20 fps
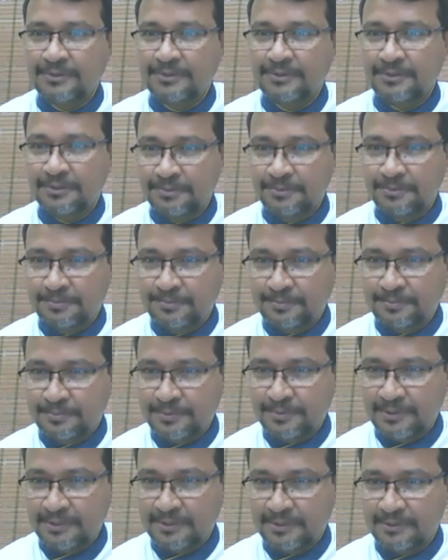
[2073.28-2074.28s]

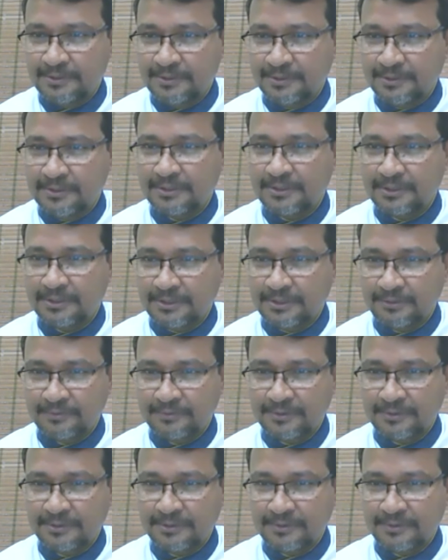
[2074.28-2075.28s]
opening the
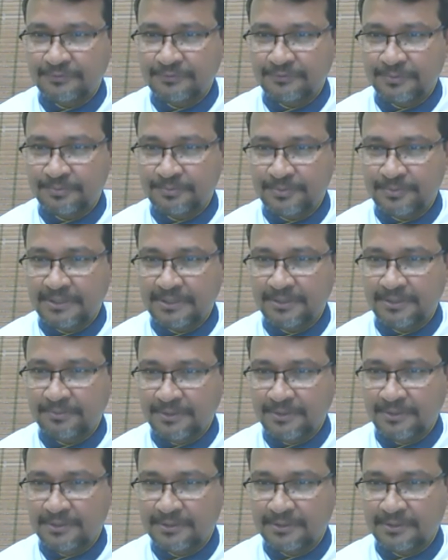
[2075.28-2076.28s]
cover of the bread
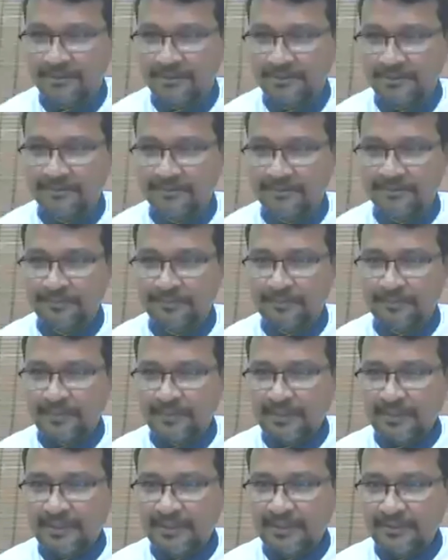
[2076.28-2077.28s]
immediately,
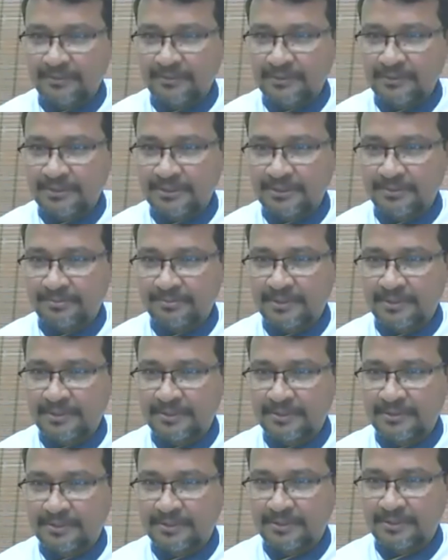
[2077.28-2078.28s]
I noticed the bread
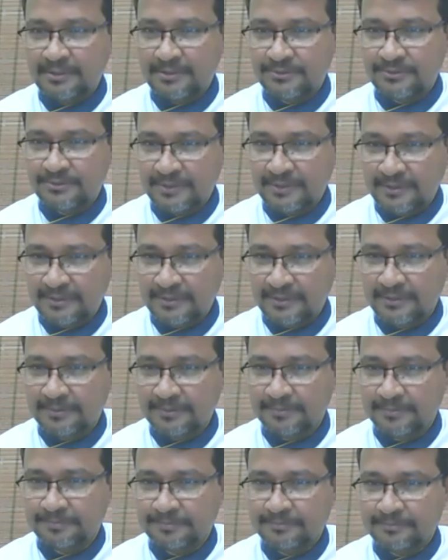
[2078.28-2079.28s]
shrinking
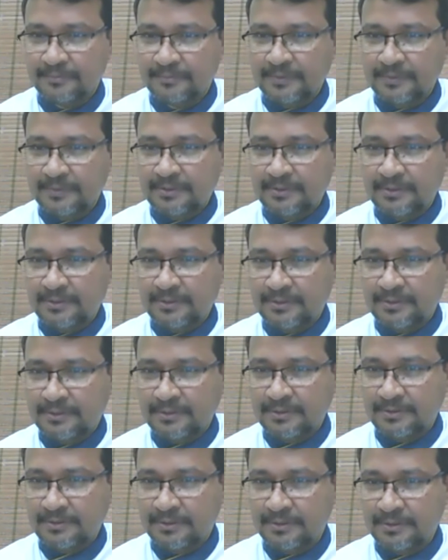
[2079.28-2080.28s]

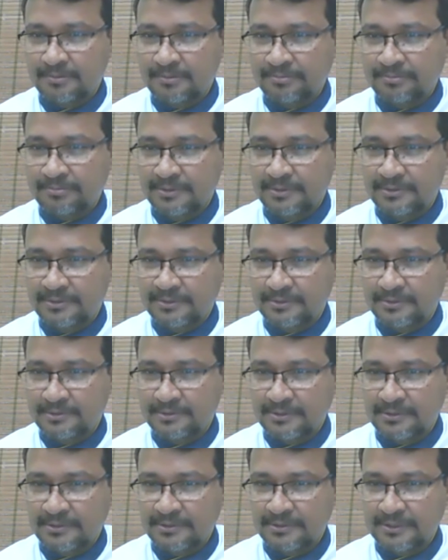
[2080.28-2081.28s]
um, please, this is
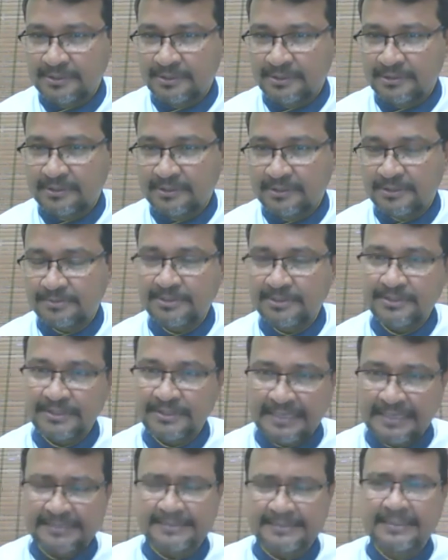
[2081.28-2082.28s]
a technical explanation.
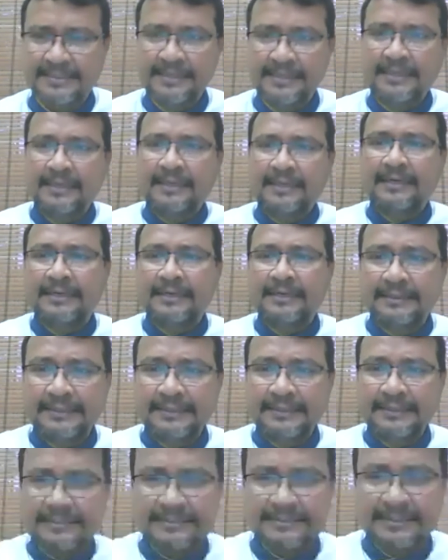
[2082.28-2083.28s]
Yes, uh,
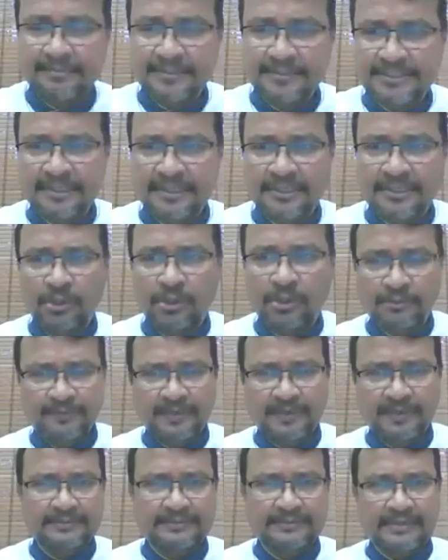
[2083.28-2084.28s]
yes, uh, Mr.
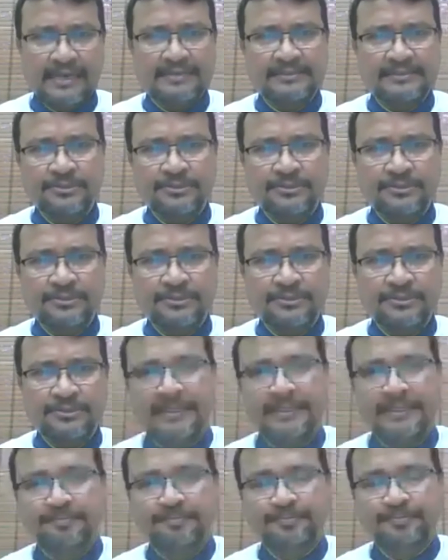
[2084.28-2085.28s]
Godwin has asked a
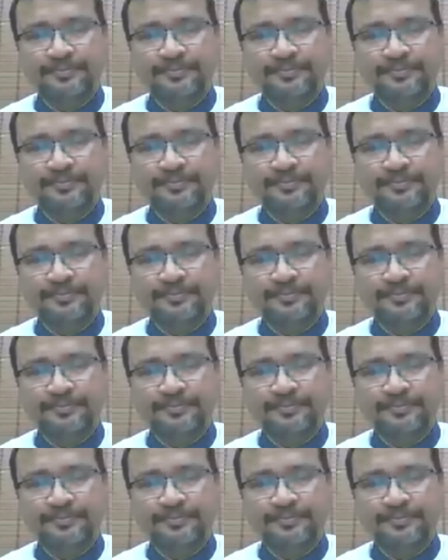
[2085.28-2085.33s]
question.